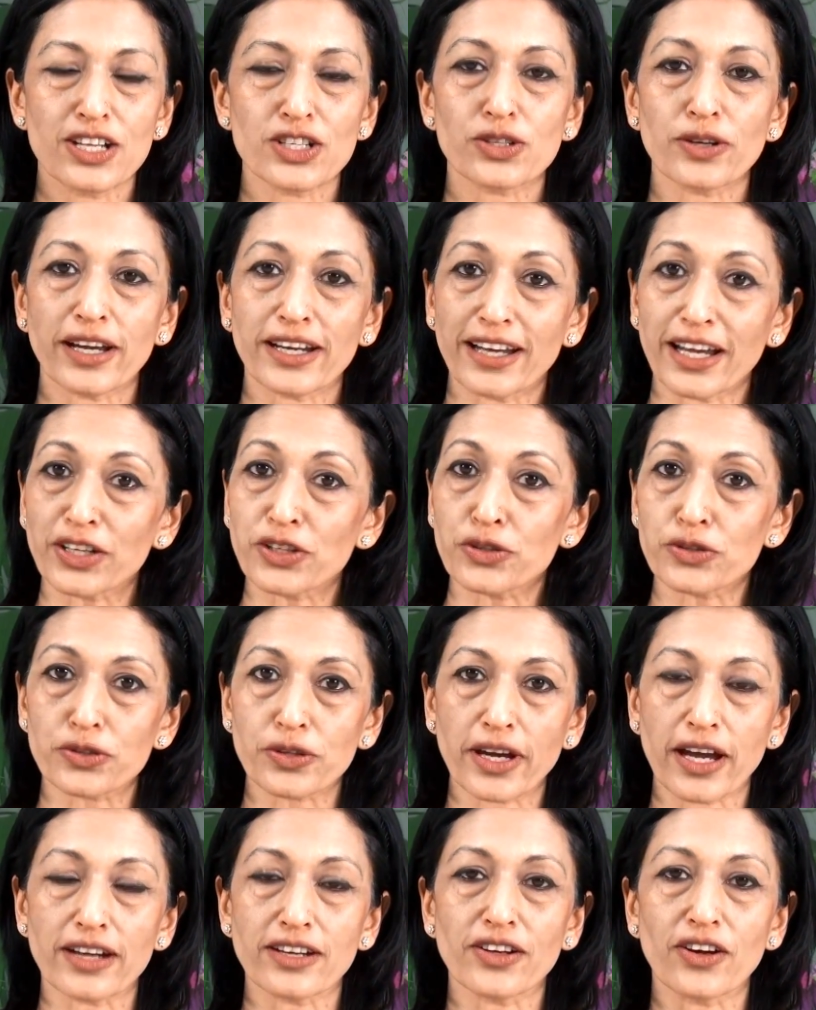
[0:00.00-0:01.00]
So I'd like you
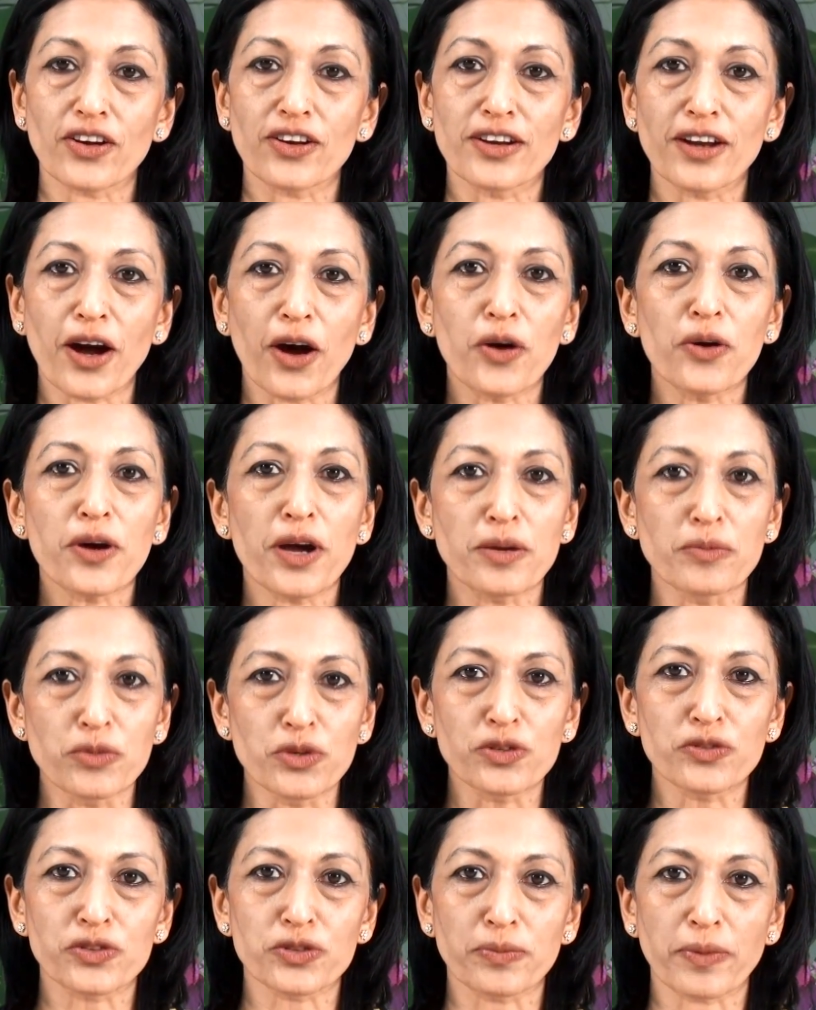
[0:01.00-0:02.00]
to carry on now and
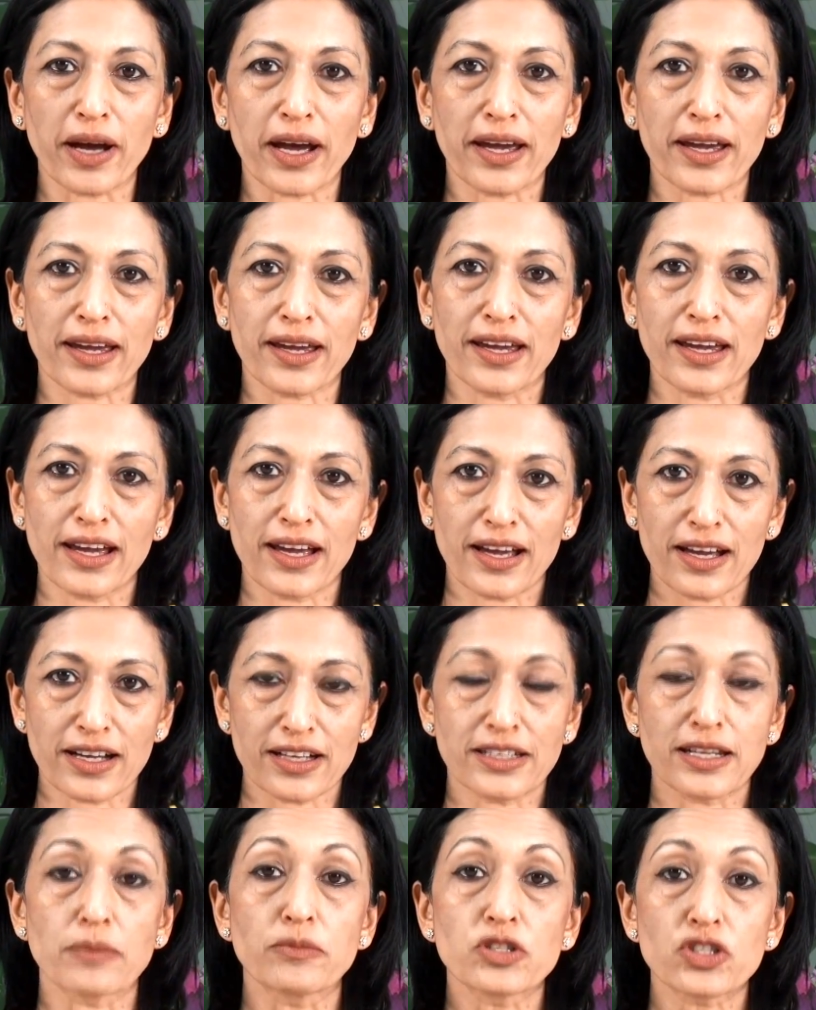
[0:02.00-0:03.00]
move to my
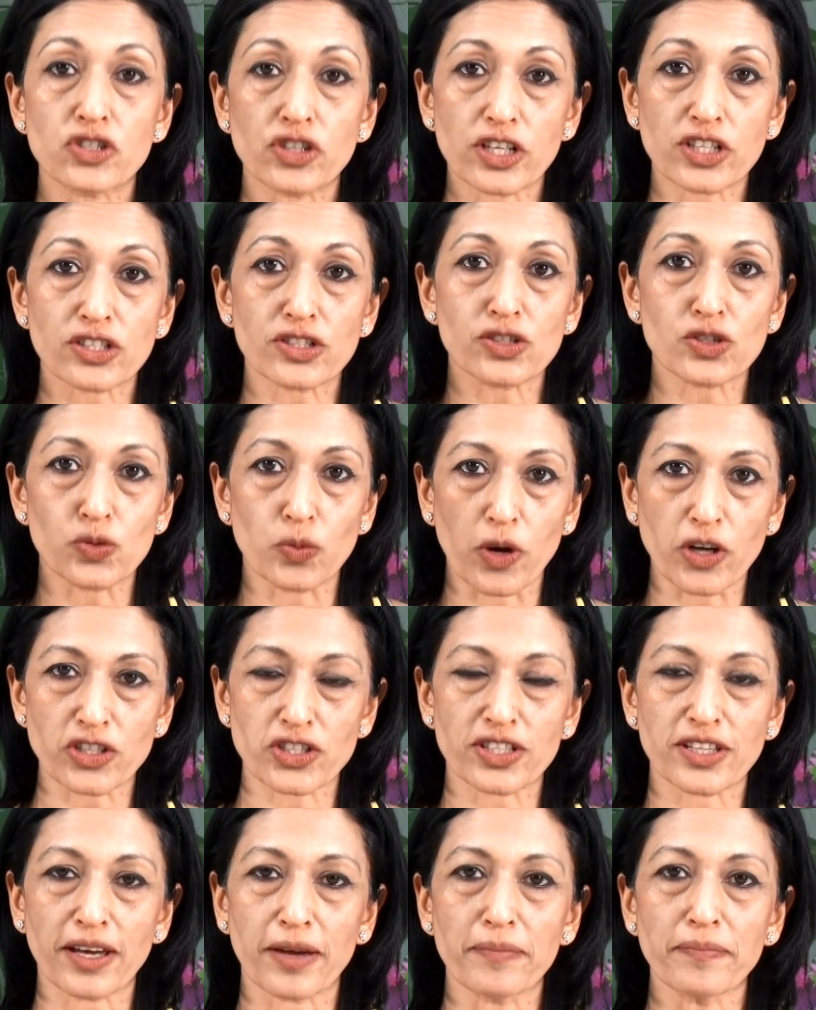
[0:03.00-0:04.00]
demonstrations,
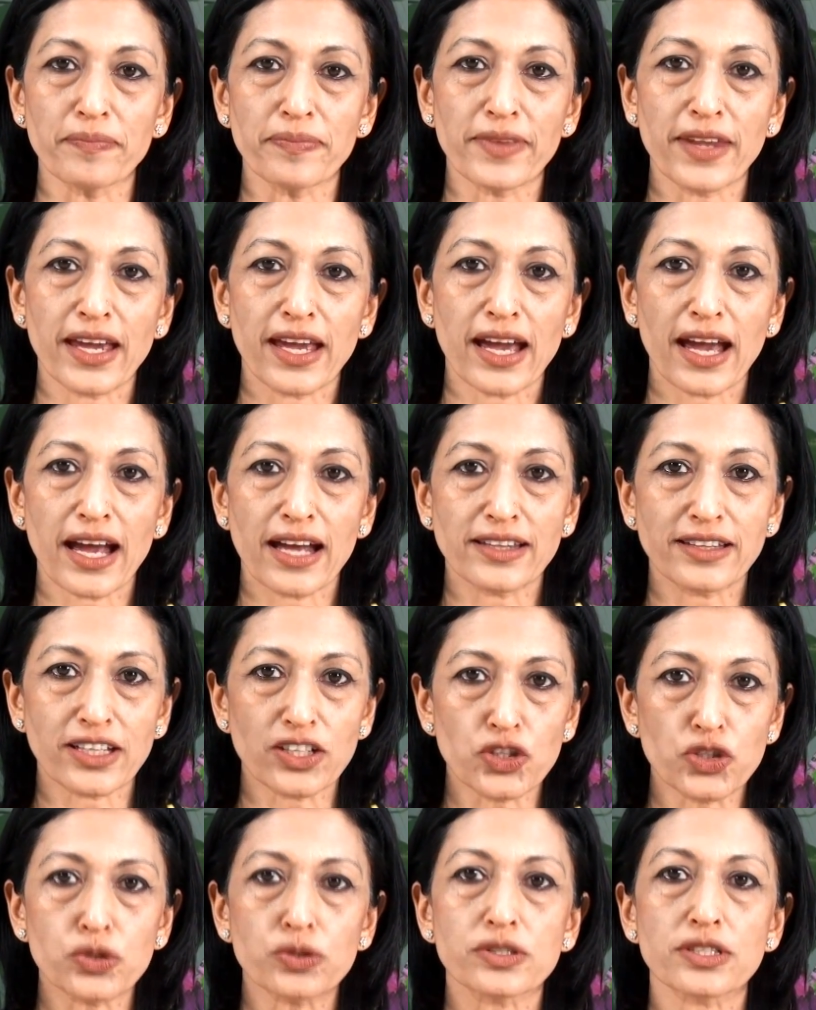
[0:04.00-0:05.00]
watch them, and
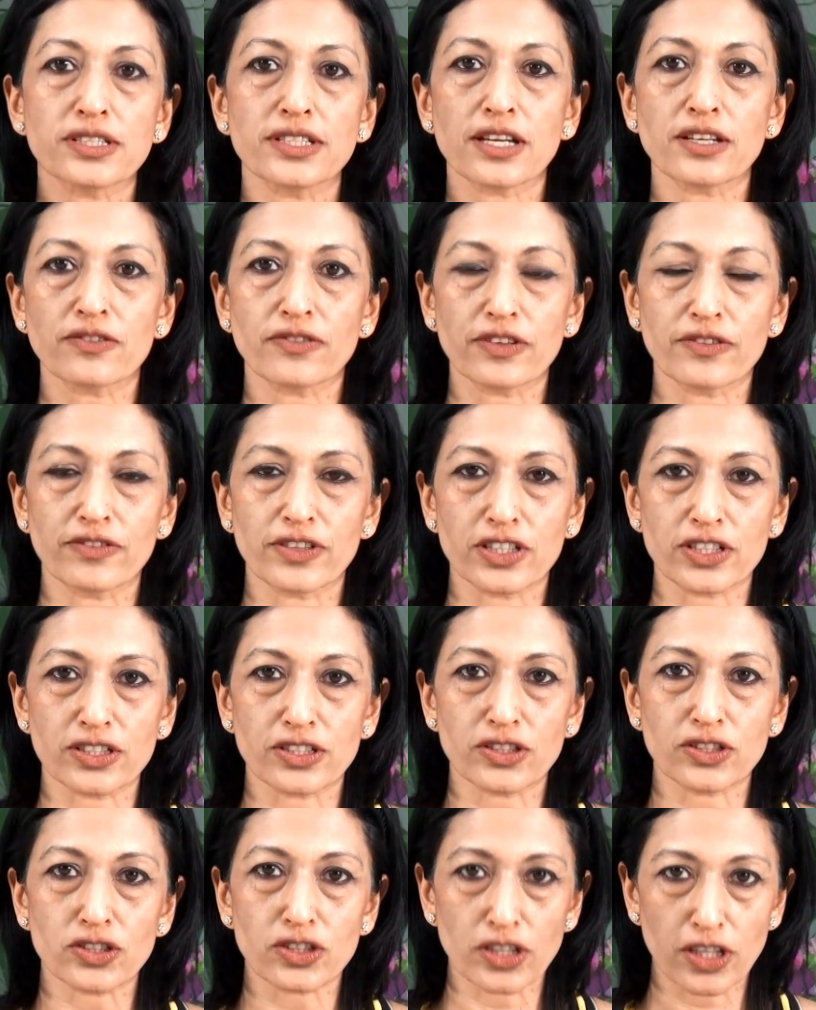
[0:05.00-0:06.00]
then choose a set of
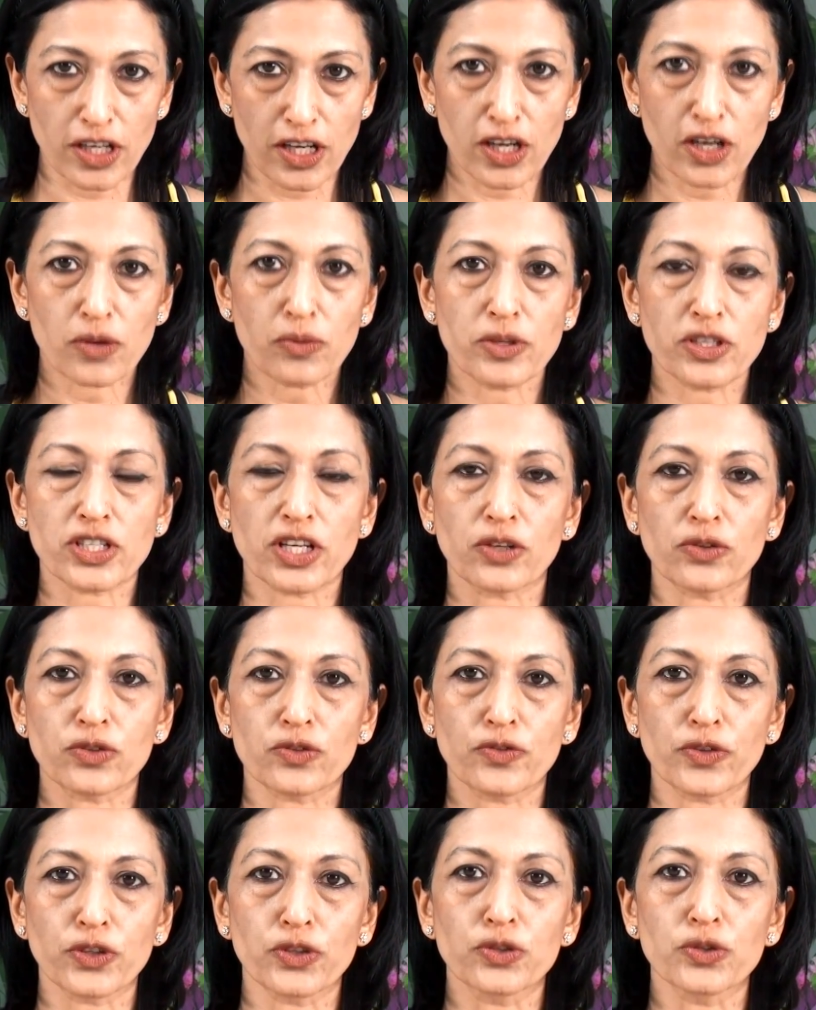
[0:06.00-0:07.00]
inversions which are
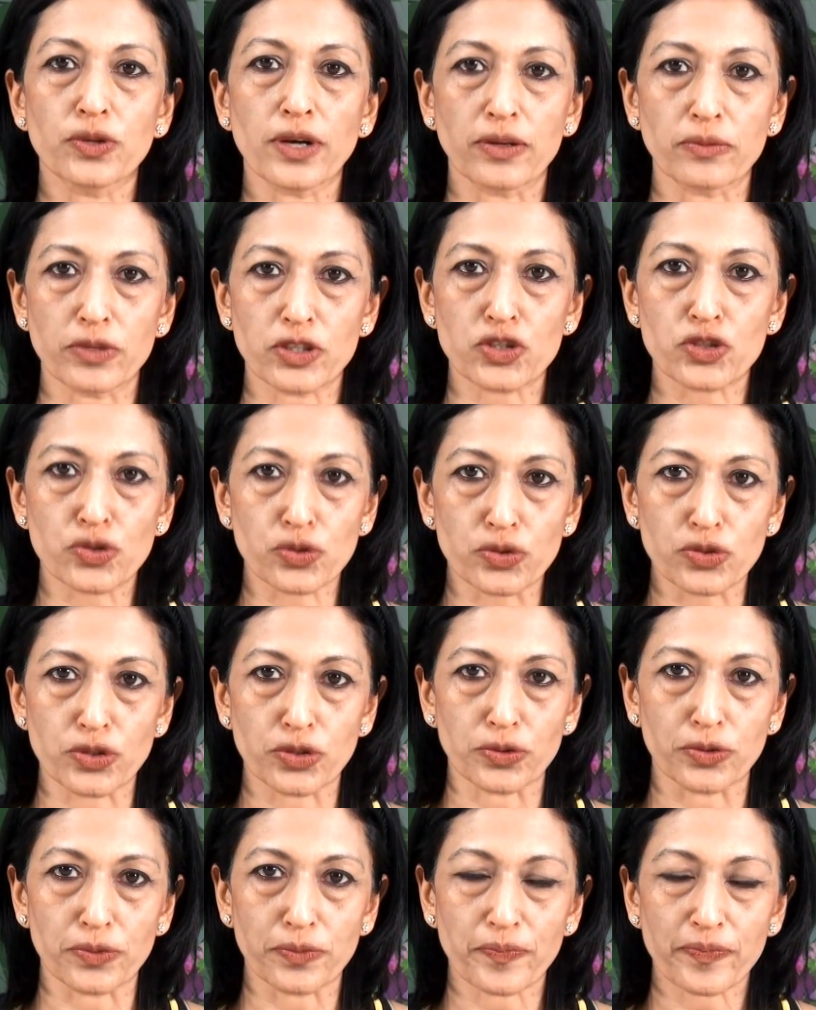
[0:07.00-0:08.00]
good for you and which
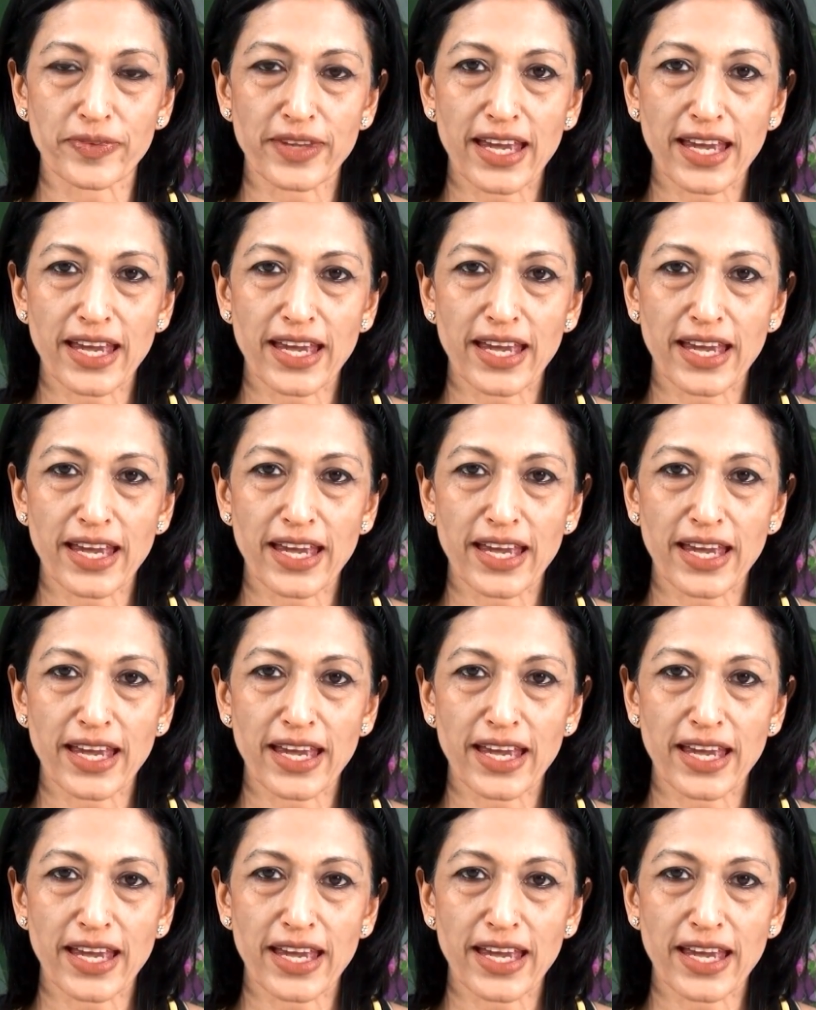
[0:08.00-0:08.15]
suit you.